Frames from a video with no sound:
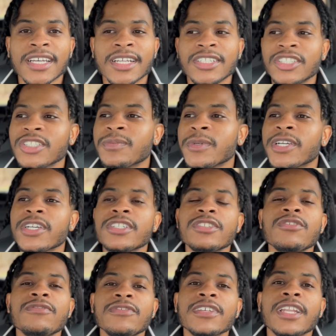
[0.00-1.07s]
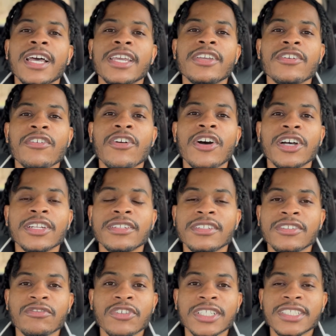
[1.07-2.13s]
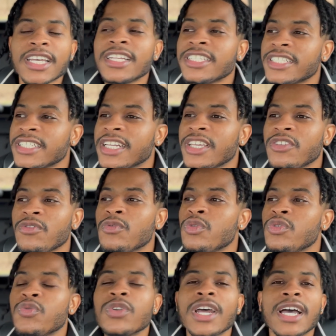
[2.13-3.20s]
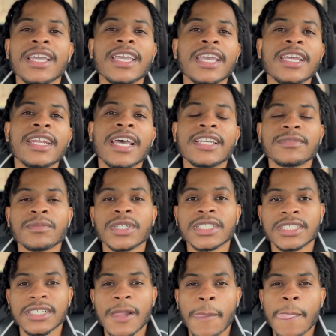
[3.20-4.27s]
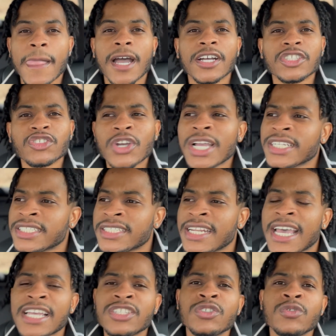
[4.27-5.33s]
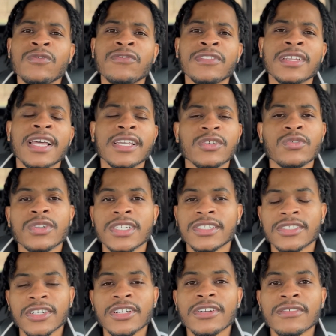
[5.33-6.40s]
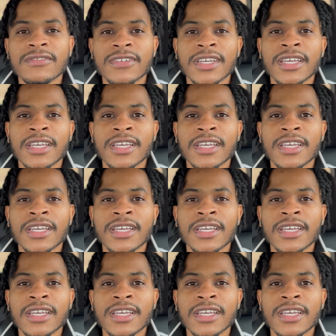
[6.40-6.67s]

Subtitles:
you feel like you're on retention and you're not getting as much attraction as you feel like you deserve.